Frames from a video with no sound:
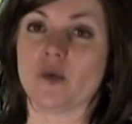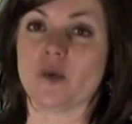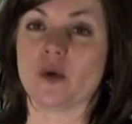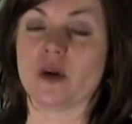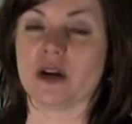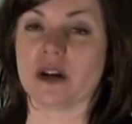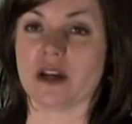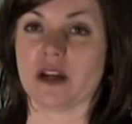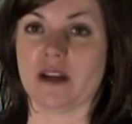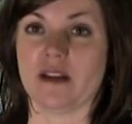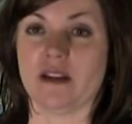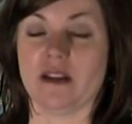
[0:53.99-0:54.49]

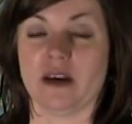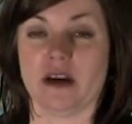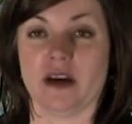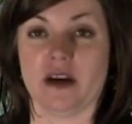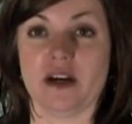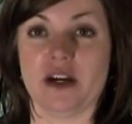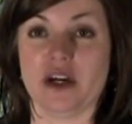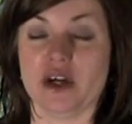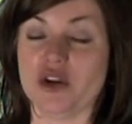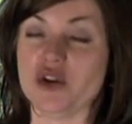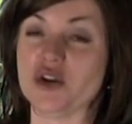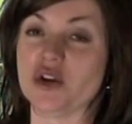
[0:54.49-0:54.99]
work in
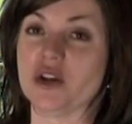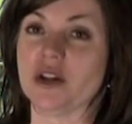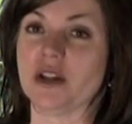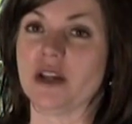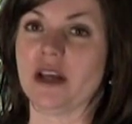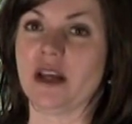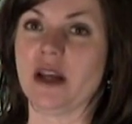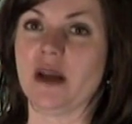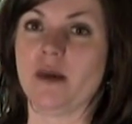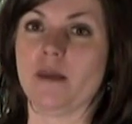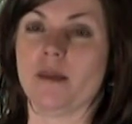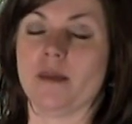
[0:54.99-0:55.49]

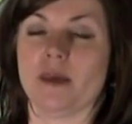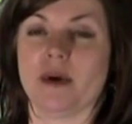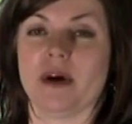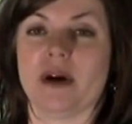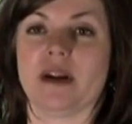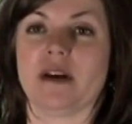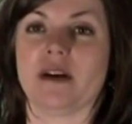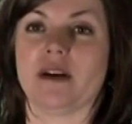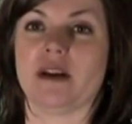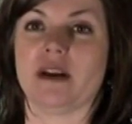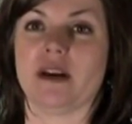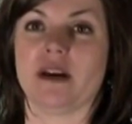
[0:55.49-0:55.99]
initially,
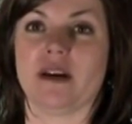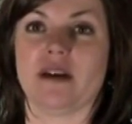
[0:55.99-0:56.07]
but